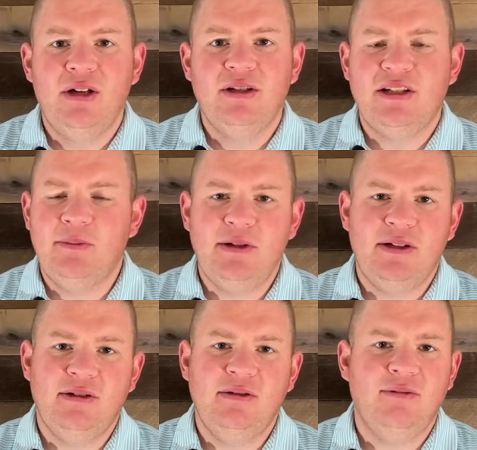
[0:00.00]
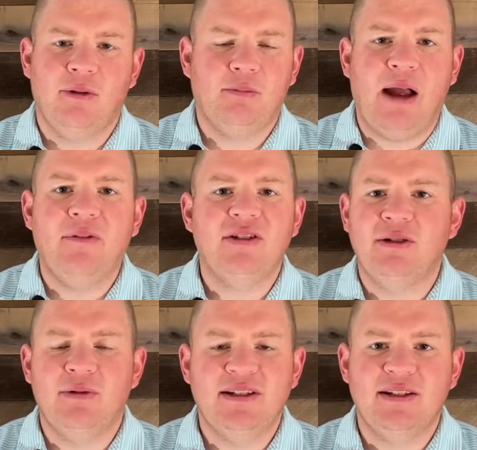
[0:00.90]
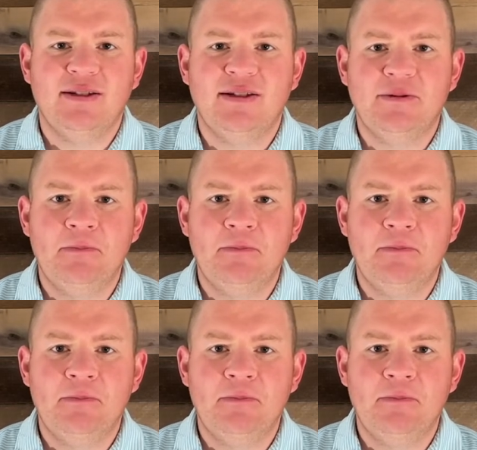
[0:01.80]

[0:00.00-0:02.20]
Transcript: simply for privacy reasons.